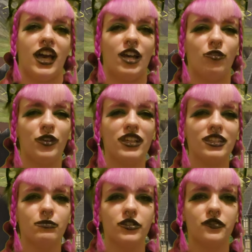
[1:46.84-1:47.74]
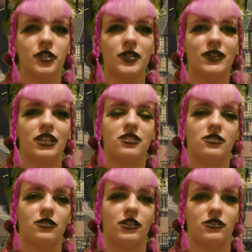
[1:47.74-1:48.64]
I really prefer when
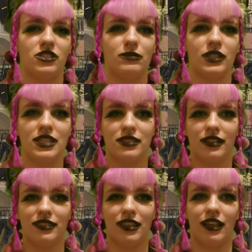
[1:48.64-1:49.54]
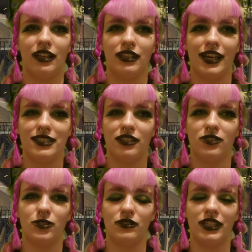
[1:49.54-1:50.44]
Studio Ghibli sticks to the classic
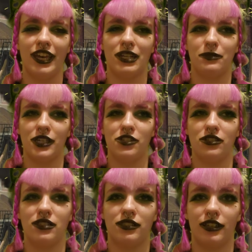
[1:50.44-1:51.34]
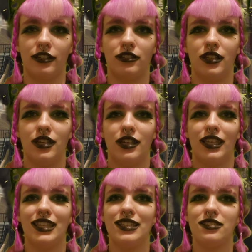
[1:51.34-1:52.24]
2D animation style.
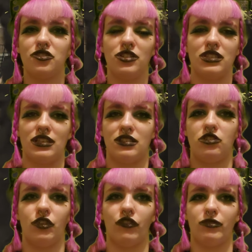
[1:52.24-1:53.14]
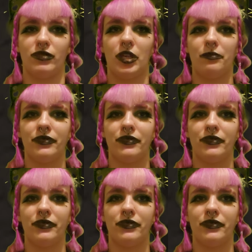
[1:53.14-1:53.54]
This just doesn't do it for me.